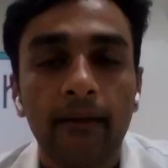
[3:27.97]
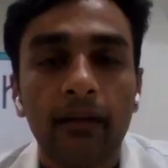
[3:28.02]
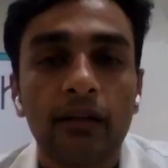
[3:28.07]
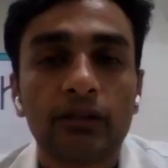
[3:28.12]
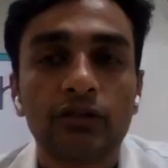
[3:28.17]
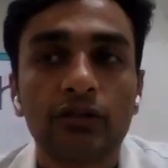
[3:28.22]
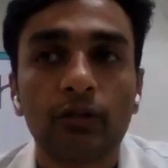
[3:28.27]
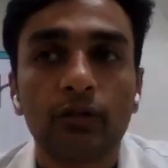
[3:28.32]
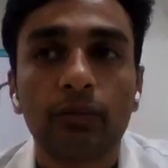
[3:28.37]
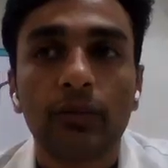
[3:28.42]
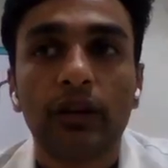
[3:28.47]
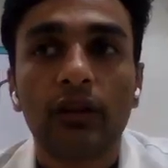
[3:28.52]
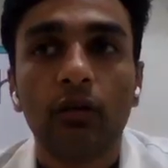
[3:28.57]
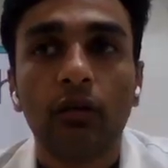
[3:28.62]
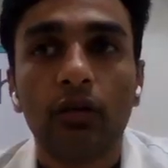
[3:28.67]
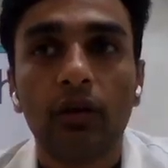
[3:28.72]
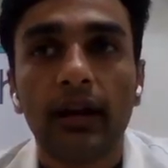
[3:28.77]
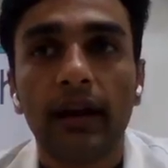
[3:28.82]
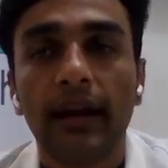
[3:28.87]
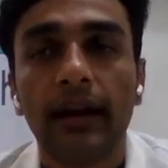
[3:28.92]
should we
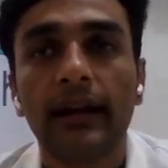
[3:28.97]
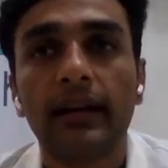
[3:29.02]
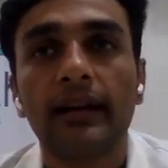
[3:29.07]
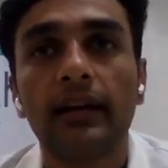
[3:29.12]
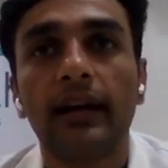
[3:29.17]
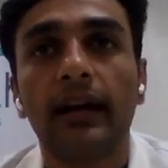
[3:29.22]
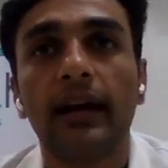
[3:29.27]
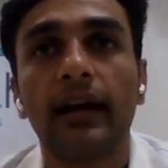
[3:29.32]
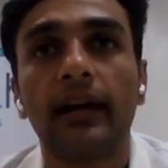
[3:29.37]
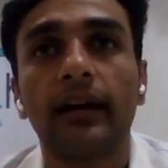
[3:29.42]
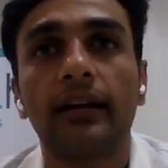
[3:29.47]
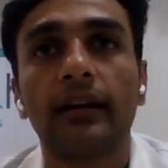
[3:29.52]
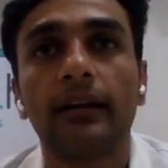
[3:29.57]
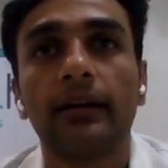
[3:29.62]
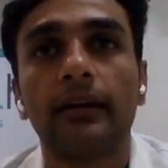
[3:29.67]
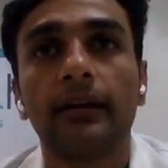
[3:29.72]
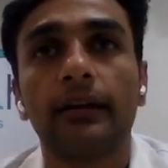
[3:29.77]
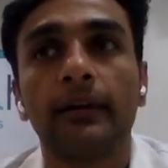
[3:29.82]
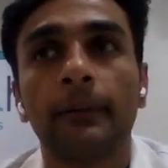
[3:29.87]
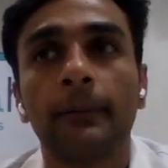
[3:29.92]
go ahead
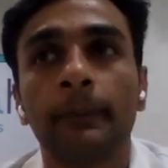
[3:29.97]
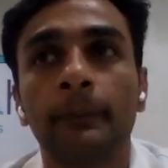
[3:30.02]
and